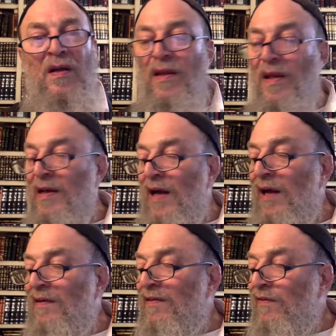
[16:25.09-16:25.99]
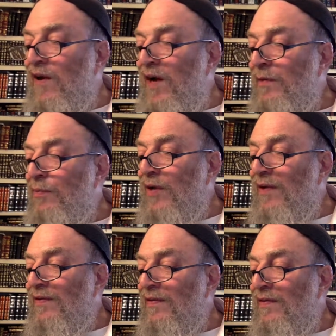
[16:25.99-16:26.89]
that God's divine
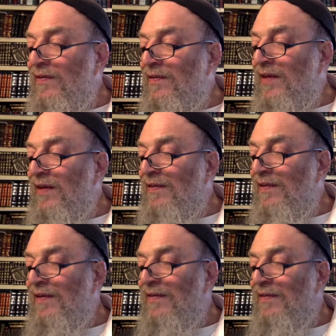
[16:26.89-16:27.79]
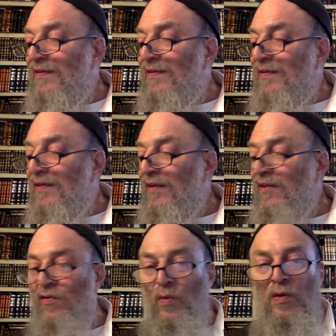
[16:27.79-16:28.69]
presence exists in
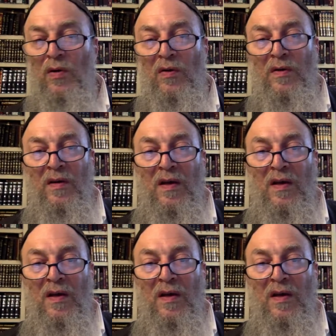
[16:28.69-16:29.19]
this world.